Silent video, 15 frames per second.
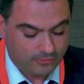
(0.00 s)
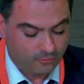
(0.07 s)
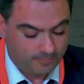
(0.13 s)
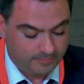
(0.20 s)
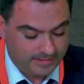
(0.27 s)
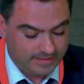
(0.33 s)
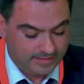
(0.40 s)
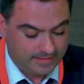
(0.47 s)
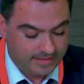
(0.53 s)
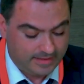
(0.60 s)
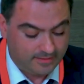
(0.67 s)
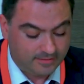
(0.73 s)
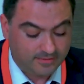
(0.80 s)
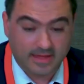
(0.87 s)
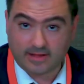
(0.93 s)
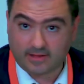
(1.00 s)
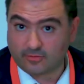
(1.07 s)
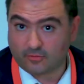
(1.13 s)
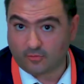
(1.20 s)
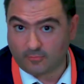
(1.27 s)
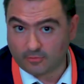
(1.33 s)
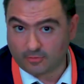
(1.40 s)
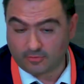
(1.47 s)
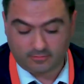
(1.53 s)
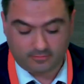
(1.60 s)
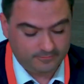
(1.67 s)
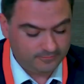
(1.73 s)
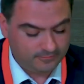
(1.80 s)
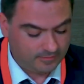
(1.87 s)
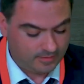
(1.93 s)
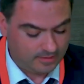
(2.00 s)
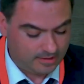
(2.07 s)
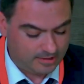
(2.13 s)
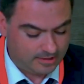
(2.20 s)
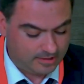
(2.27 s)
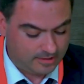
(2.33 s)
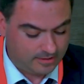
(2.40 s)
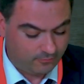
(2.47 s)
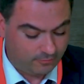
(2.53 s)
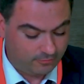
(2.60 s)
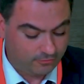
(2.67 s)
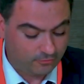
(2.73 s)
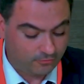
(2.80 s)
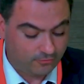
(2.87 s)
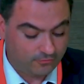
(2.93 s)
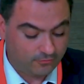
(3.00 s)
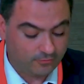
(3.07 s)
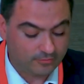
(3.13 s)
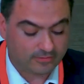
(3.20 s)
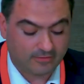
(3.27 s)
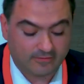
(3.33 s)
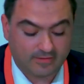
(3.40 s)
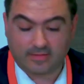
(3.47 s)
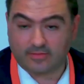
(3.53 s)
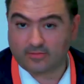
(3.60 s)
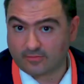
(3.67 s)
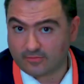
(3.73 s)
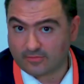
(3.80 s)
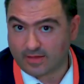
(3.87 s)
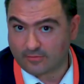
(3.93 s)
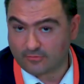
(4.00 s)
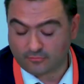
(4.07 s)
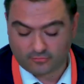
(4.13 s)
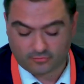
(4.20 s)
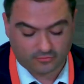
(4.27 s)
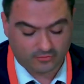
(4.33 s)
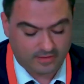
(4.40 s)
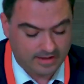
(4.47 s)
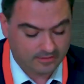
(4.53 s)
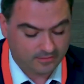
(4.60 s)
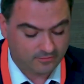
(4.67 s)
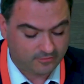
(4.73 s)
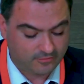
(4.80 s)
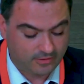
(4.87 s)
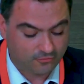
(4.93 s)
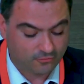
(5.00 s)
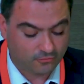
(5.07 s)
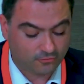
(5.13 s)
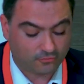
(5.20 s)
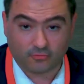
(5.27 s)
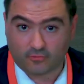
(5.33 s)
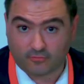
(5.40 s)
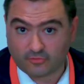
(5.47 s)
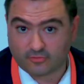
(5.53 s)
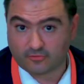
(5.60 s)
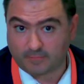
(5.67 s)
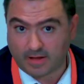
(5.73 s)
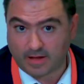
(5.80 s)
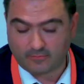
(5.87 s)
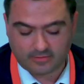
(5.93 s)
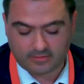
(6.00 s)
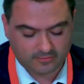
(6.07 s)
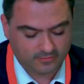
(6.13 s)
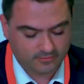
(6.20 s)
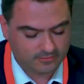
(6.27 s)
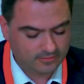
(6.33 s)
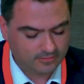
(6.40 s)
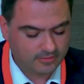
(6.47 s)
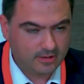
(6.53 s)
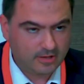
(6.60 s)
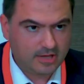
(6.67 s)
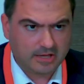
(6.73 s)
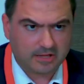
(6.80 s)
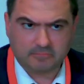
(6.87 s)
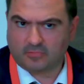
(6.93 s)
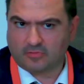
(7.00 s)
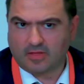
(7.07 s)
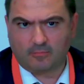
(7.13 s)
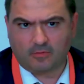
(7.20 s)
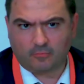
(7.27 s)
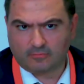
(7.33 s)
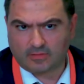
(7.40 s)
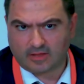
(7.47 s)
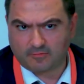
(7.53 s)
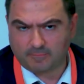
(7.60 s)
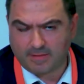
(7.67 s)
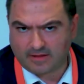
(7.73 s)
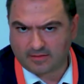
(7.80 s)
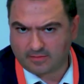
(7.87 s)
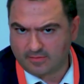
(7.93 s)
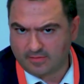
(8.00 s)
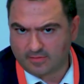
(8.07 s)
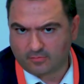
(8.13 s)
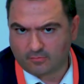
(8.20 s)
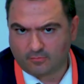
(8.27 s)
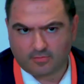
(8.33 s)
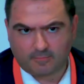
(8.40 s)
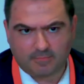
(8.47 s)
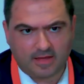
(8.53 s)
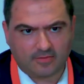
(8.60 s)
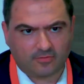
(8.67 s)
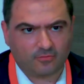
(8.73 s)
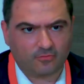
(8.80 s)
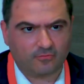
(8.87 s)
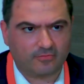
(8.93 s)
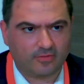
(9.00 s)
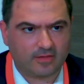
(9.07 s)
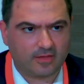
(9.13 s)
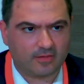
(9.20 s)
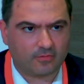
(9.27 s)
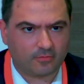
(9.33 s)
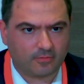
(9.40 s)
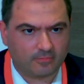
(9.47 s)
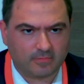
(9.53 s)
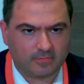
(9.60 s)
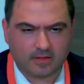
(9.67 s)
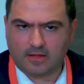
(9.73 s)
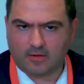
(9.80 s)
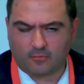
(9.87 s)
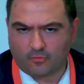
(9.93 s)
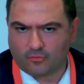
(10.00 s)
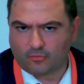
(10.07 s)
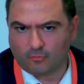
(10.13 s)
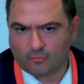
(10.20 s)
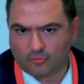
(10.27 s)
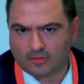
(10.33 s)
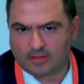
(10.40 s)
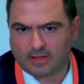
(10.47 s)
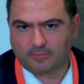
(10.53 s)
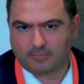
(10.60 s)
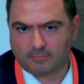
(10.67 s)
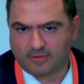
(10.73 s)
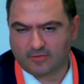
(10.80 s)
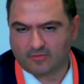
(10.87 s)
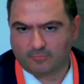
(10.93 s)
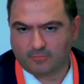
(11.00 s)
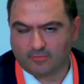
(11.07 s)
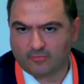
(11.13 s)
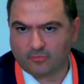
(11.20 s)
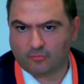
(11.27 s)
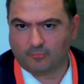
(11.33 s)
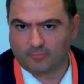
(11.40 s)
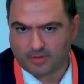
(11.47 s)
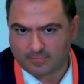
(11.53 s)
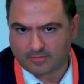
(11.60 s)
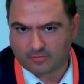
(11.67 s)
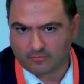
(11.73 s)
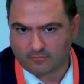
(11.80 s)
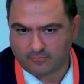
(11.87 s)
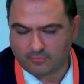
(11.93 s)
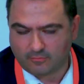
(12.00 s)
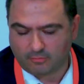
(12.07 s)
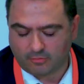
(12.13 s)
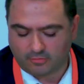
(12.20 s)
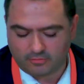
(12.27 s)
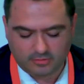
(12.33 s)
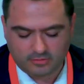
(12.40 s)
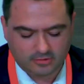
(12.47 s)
completely the English common law rules on ultra-vires transactions and restrictions on officers' powers. Someone would expect this on the basis of the constitutional principle of the supremacy of EU law,